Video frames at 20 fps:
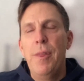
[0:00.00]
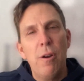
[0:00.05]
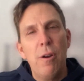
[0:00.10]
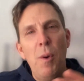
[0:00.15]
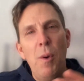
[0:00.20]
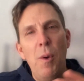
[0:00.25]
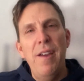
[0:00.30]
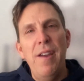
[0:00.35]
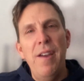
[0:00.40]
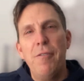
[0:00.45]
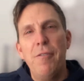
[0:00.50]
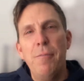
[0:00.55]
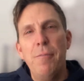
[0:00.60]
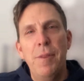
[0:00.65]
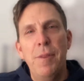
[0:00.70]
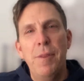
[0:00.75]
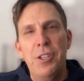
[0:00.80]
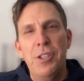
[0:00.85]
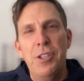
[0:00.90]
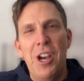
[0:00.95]
when they're away
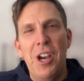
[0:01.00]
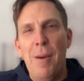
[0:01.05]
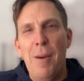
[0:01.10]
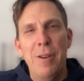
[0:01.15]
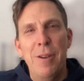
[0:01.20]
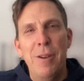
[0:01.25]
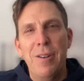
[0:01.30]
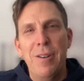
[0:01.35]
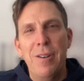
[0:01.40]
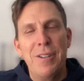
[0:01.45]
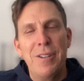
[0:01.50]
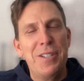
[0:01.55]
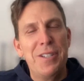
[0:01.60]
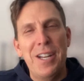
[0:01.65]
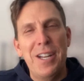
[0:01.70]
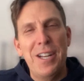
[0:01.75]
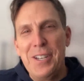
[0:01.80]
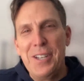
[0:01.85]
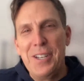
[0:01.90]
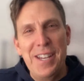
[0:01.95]
from the job, they're
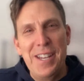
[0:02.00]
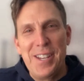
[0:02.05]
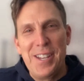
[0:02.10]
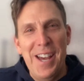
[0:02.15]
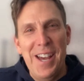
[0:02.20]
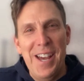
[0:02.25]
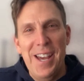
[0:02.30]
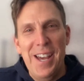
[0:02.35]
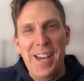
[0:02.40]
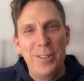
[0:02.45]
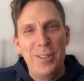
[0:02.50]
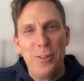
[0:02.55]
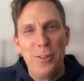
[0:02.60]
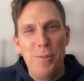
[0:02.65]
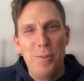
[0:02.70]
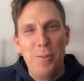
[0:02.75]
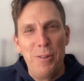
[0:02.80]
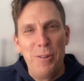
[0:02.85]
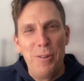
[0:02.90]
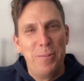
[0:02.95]
such nice guys for
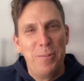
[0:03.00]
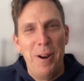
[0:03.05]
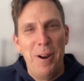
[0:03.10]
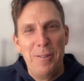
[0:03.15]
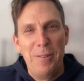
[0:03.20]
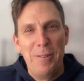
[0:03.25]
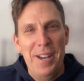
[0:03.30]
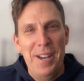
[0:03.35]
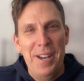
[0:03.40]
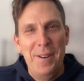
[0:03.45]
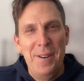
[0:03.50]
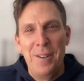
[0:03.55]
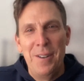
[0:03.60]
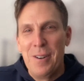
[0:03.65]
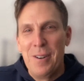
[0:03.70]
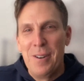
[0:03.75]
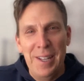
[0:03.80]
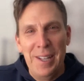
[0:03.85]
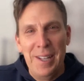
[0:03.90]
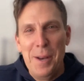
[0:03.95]
the most part, right?
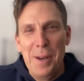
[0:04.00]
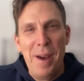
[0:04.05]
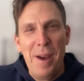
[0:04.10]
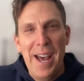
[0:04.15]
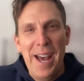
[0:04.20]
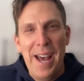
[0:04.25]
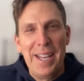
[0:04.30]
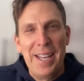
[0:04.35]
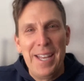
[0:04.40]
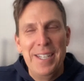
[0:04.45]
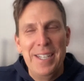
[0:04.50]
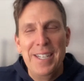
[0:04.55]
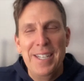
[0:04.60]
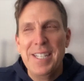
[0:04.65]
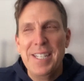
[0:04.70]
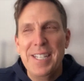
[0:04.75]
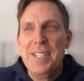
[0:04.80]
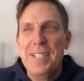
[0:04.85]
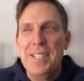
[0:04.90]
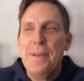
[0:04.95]
And they're laid back.
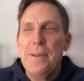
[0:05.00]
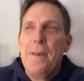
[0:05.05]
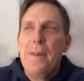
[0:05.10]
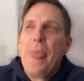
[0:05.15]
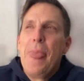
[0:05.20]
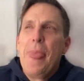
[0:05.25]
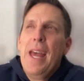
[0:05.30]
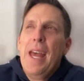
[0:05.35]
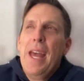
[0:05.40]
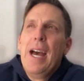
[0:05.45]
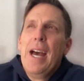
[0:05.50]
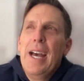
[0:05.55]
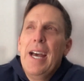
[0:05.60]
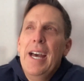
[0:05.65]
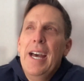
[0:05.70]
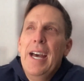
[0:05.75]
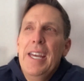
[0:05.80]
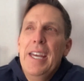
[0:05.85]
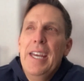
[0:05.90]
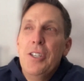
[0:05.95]

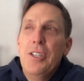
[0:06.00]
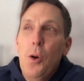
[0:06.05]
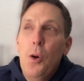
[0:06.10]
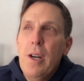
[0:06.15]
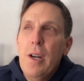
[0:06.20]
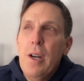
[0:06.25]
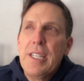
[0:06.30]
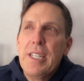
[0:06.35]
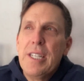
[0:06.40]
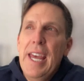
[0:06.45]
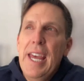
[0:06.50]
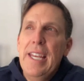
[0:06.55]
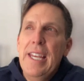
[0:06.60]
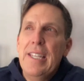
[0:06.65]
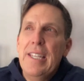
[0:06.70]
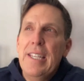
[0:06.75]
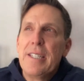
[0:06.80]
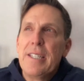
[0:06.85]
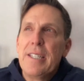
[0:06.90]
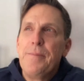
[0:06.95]
And in Tort's
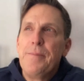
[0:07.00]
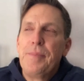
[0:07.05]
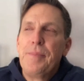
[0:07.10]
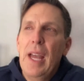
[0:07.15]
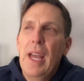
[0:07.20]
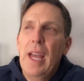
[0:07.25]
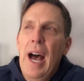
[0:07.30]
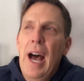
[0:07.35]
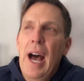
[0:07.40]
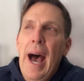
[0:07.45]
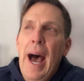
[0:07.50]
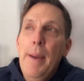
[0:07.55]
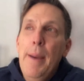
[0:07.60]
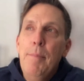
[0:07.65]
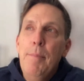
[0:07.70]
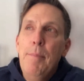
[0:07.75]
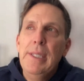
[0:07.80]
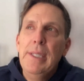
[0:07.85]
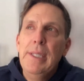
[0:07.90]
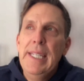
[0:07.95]
case,
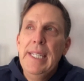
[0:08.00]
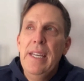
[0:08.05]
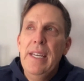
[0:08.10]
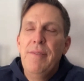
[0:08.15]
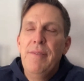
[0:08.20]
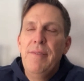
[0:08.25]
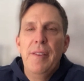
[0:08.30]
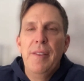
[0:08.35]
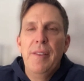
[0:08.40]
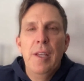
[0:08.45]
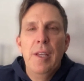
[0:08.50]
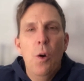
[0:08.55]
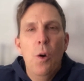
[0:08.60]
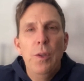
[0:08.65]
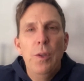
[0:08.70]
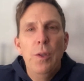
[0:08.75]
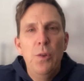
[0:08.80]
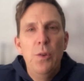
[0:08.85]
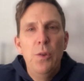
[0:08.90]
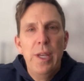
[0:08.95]
I believe that the
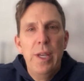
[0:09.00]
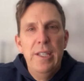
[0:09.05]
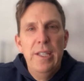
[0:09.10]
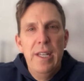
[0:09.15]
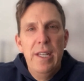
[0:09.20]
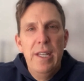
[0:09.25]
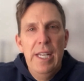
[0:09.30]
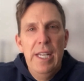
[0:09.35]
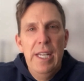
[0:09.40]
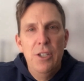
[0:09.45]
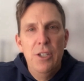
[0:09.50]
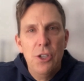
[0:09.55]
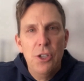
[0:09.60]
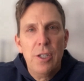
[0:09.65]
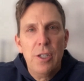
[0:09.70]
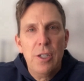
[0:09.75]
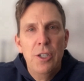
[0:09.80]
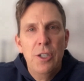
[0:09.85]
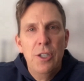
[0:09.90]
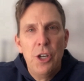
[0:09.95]
only reason he
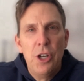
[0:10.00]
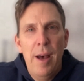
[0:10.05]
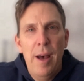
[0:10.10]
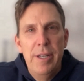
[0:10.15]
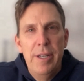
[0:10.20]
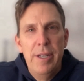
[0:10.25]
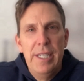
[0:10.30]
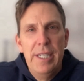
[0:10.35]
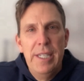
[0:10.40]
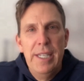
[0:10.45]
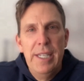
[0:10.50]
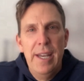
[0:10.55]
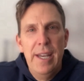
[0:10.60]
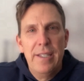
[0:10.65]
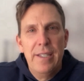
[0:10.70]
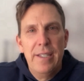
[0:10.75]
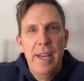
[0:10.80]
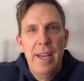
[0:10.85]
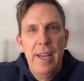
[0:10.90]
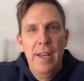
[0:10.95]
took the job at
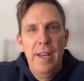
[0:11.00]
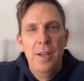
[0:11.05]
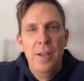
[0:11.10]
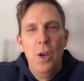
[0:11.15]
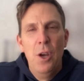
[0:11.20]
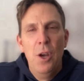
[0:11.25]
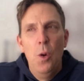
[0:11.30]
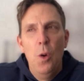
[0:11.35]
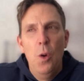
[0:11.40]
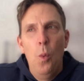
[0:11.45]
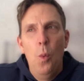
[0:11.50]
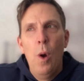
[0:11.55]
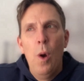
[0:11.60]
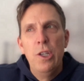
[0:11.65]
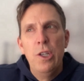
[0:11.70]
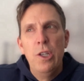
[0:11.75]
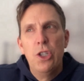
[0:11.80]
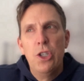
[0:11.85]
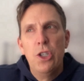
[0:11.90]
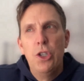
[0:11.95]
TSN
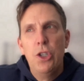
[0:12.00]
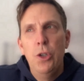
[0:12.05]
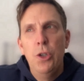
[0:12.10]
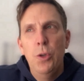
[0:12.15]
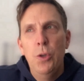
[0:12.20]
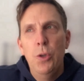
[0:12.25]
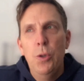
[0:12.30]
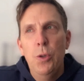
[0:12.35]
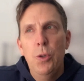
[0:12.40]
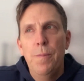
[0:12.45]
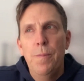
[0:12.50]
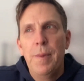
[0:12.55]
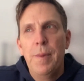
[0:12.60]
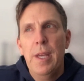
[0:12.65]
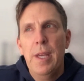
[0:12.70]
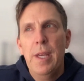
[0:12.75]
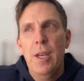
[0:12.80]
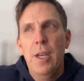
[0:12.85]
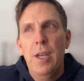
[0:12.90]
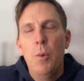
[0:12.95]
was to
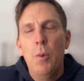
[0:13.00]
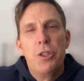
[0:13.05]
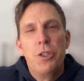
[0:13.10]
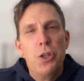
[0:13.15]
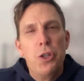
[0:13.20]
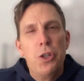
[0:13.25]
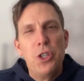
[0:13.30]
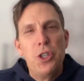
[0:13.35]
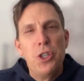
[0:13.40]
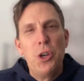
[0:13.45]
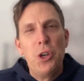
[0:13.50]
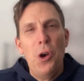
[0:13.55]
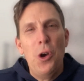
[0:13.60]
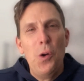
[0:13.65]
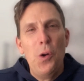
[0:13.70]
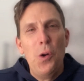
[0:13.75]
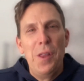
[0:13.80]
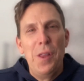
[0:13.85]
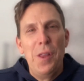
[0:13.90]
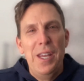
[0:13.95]

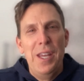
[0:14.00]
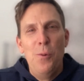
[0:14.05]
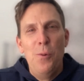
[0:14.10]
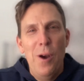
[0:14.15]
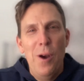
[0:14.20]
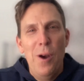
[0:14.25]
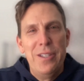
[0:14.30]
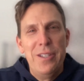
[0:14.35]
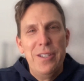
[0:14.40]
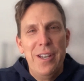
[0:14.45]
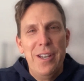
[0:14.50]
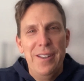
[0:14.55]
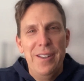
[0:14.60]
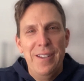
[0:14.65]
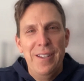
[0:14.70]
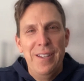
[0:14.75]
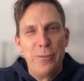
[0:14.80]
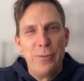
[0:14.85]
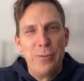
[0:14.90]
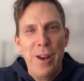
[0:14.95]
show that he
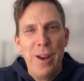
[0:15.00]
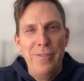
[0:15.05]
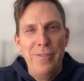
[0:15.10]
wasn't this